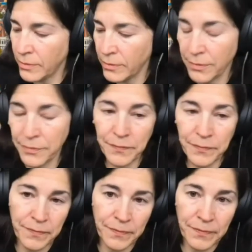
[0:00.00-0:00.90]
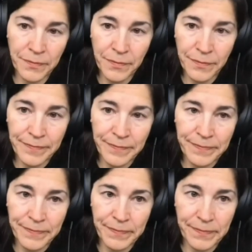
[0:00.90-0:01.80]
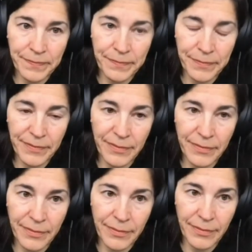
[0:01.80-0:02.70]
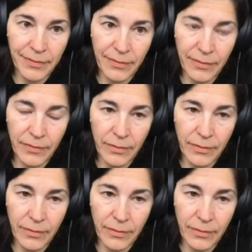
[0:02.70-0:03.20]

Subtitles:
[no speech]